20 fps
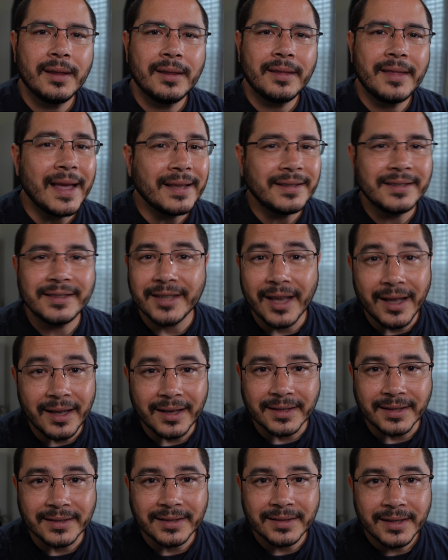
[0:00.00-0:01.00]
That
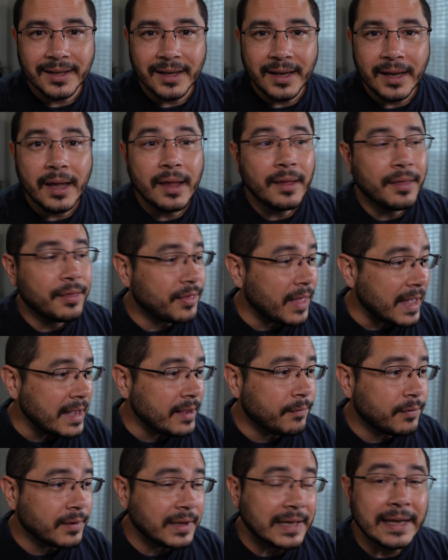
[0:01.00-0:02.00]
sucks.
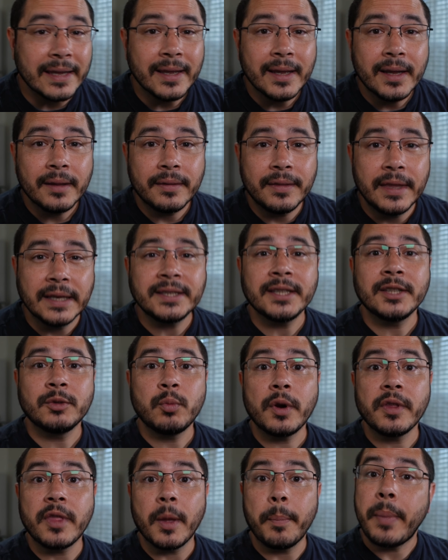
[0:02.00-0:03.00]
Thankfully, this is
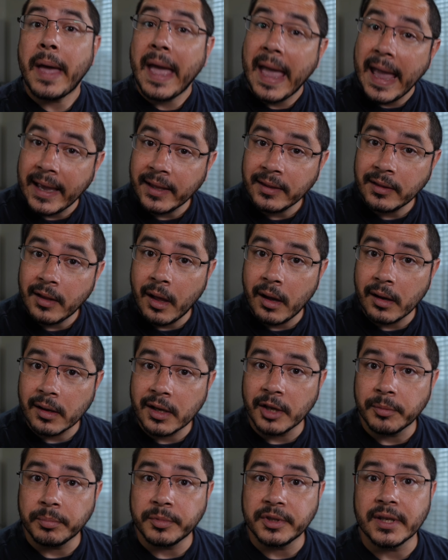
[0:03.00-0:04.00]
where the pan law
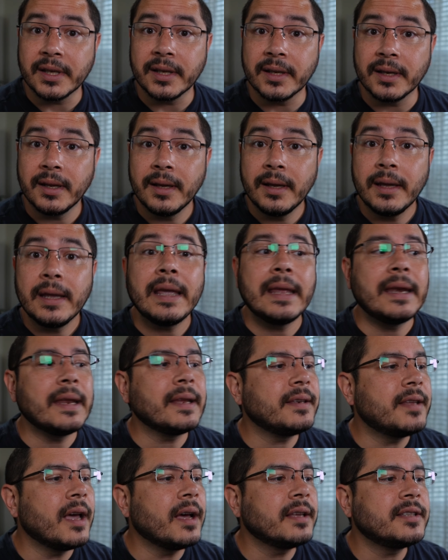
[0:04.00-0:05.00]
comes in, and
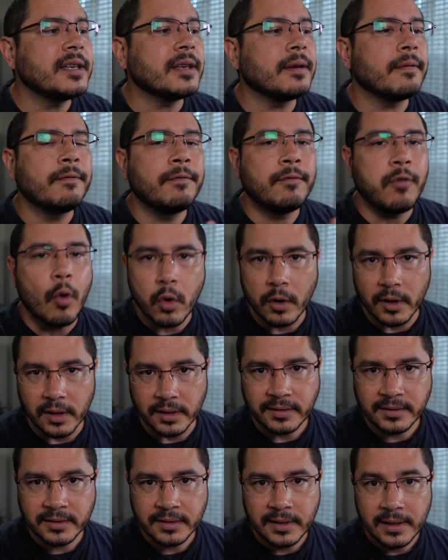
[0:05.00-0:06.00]
it does it for
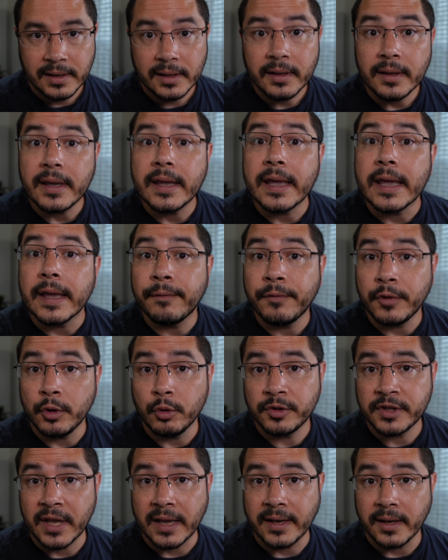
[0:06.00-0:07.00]
us, if you
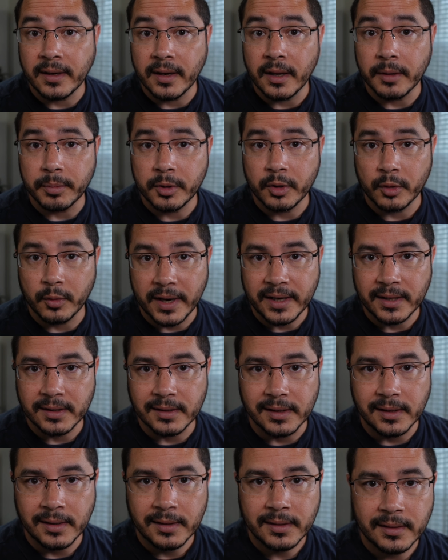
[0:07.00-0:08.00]
set it up
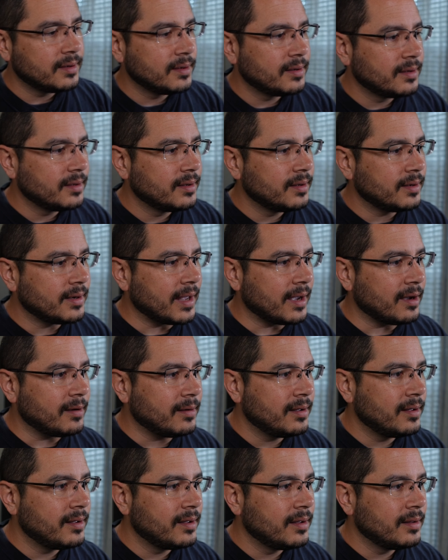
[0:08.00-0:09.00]
correctly.
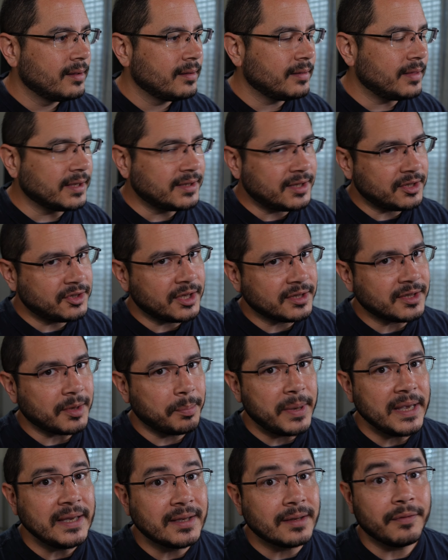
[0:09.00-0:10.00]
Now, this is just a
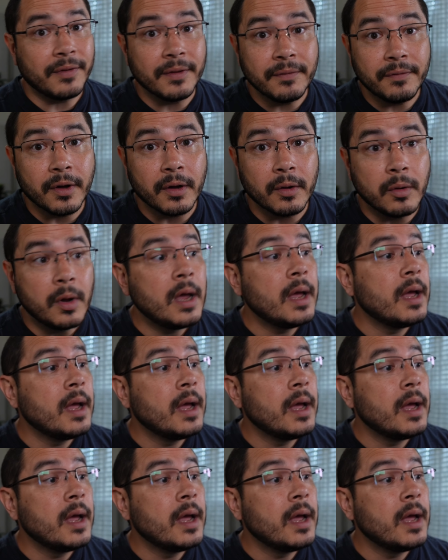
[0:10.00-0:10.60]
piece of info.